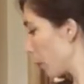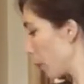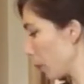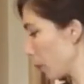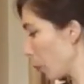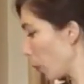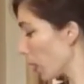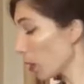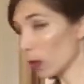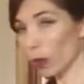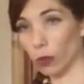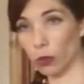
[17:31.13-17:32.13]
So 1,
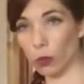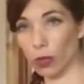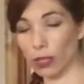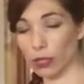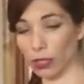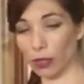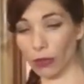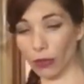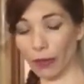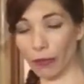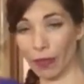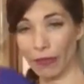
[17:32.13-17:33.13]
2,
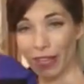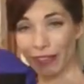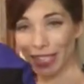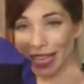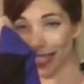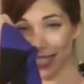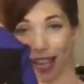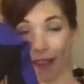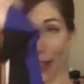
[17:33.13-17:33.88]
3, 4, 5, 6, 7,